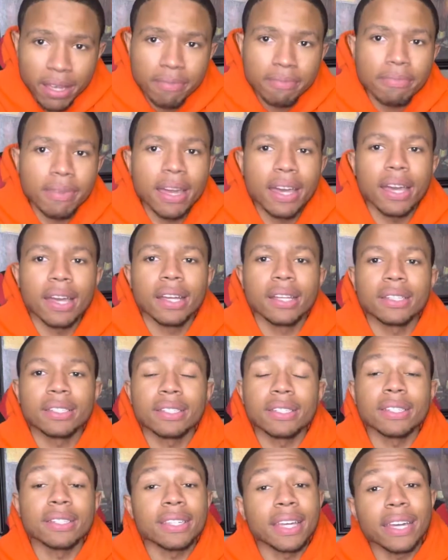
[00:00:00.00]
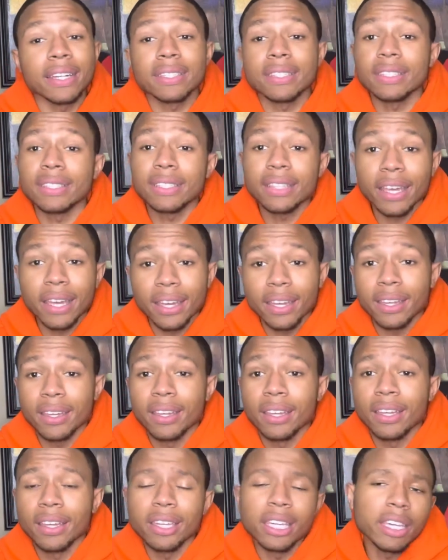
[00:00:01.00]
man, today,
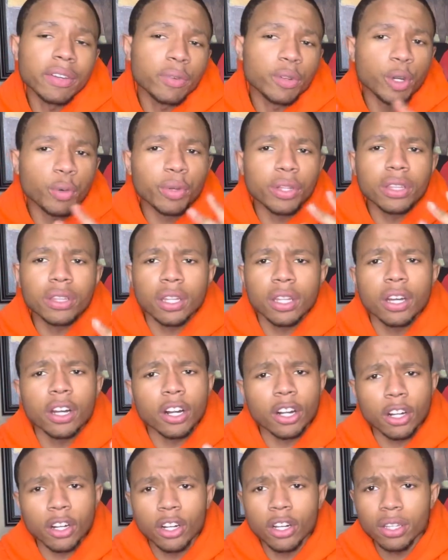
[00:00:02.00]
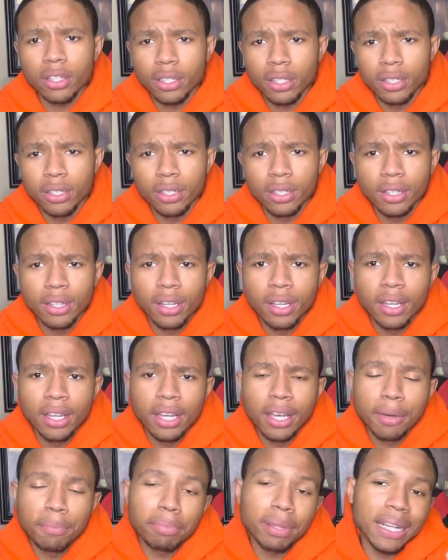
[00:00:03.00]
even though we a little early,
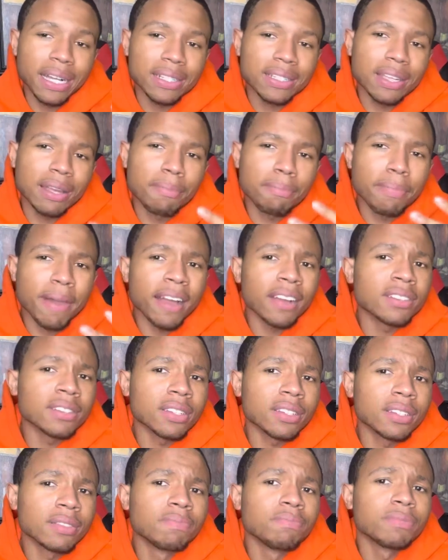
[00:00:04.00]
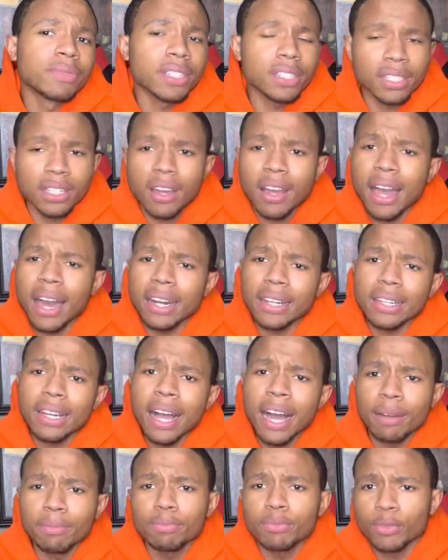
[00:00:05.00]
but like I said, I'm back to teaching y'all how to
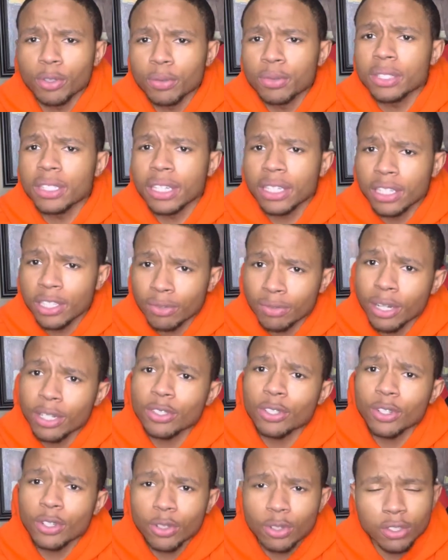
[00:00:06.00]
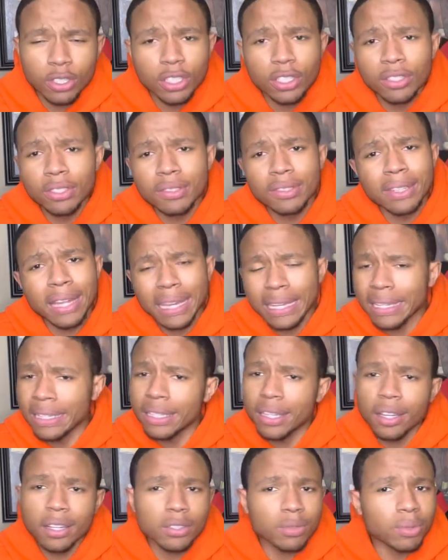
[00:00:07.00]
cop, you know what I'm saying, these retros, these Nike
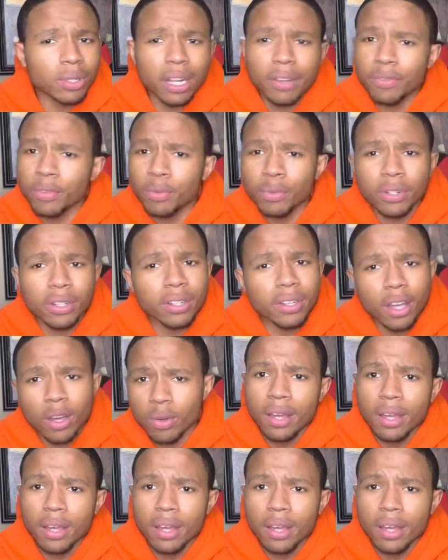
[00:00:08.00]
Dunks, whatever you want to know.